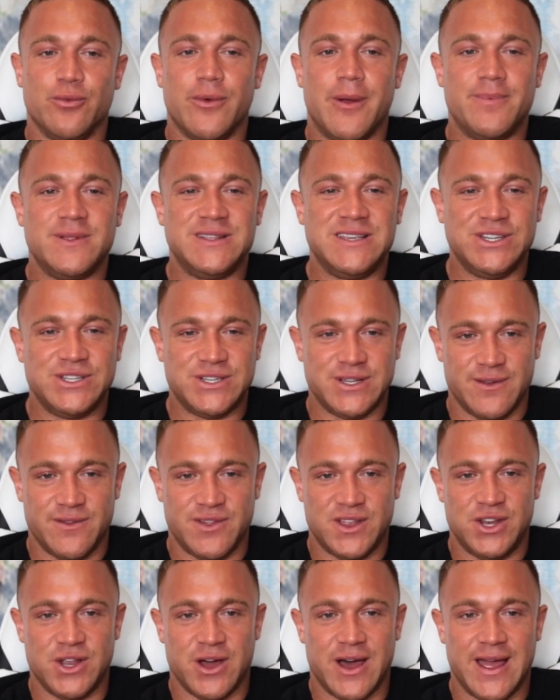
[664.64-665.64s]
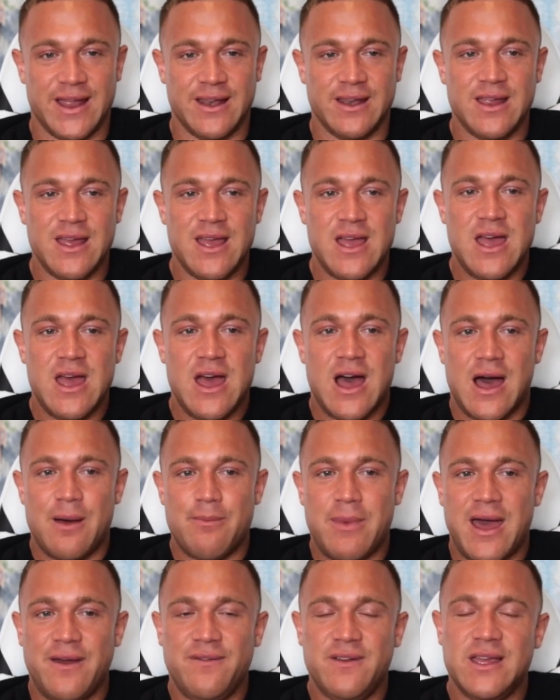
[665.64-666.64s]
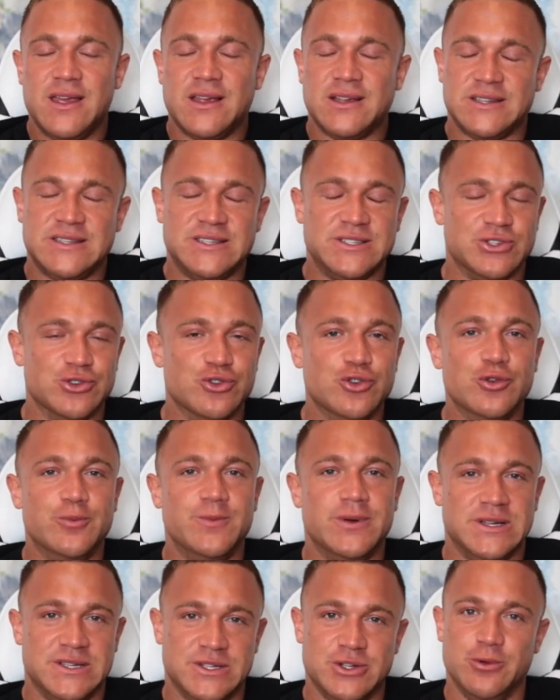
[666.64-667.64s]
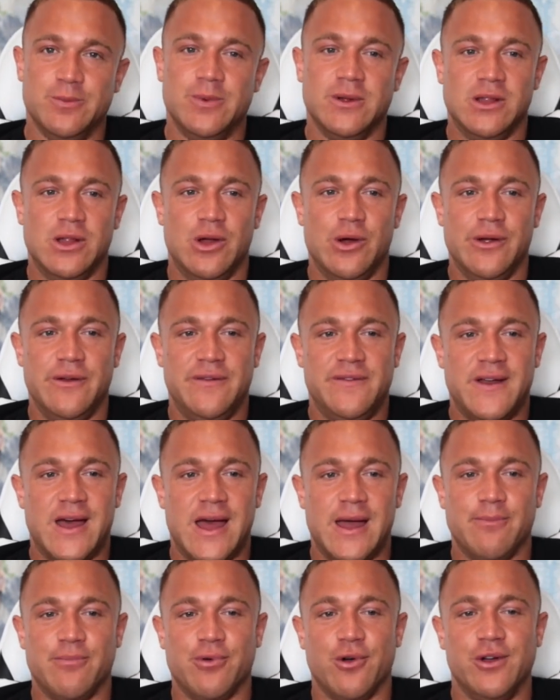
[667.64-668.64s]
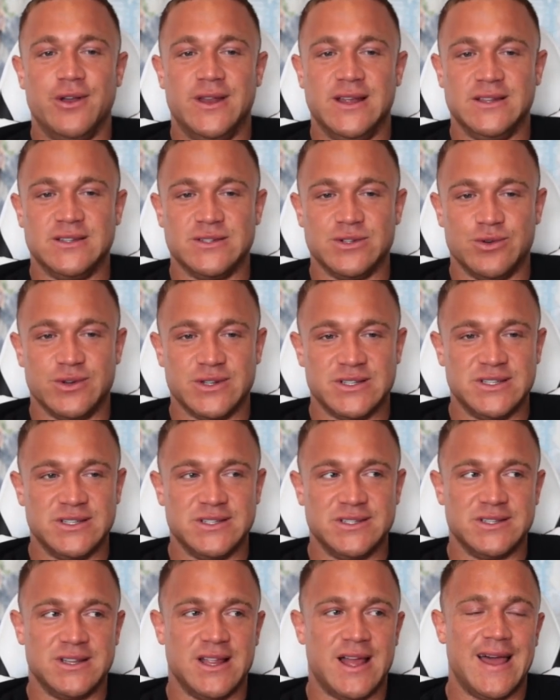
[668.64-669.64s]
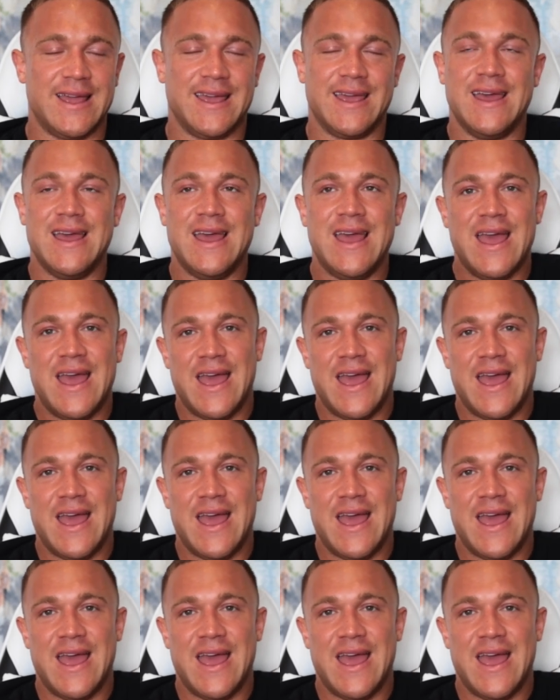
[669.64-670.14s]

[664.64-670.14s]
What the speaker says: the repetition of the diet. I'm having super low fat protein sources like